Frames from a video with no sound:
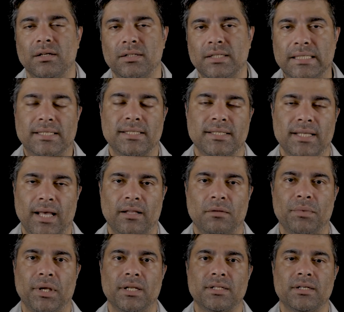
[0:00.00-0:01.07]
disease
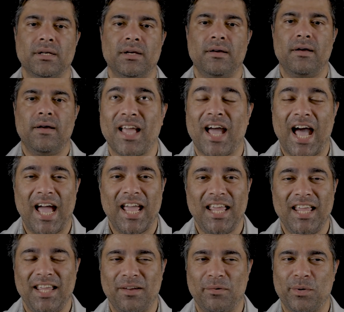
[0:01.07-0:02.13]
element.
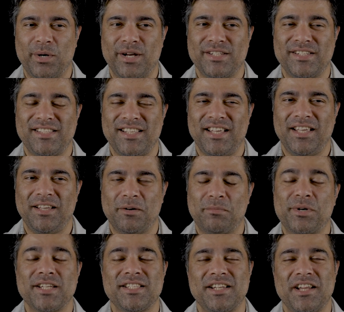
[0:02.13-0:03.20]
I was the
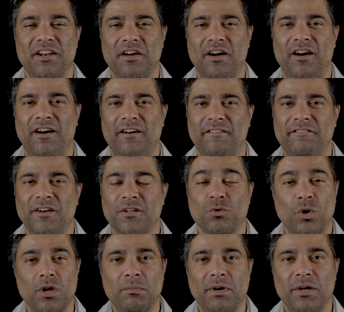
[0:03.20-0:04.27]
president of
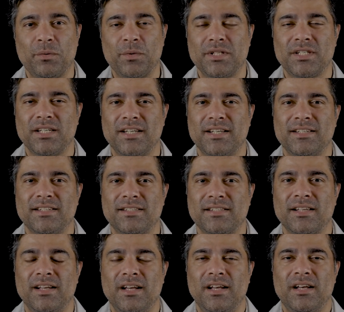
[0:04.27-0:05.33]
SOMA, which
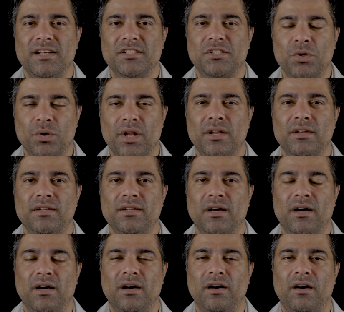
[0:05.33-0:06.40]
is Student
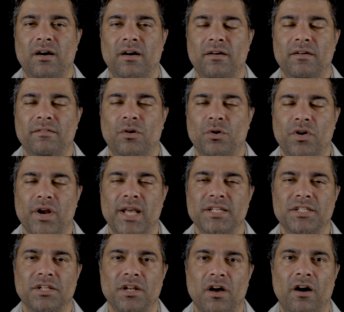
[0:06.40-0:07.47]

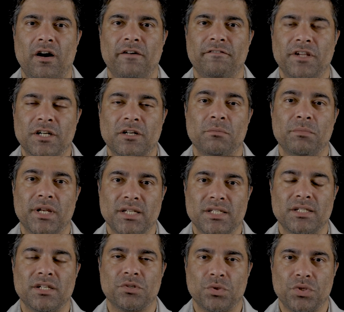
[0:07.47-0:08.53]
Organization of Internal
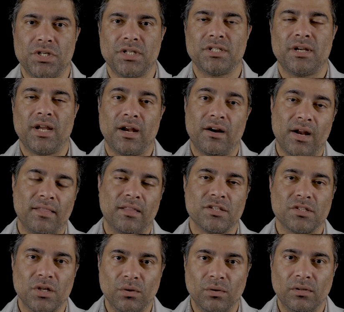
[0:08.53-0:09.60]
Medicine Association here at the
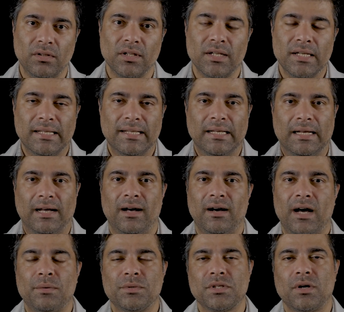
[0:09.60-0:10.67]
school.
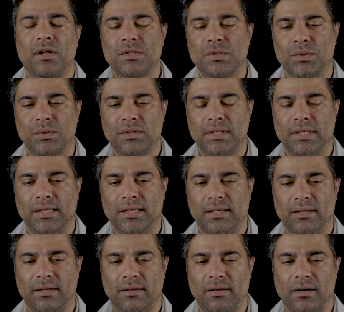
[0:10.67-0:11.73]
I was also
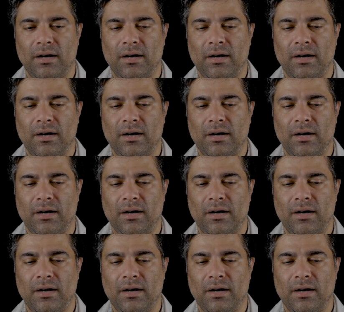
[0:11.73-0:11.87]
the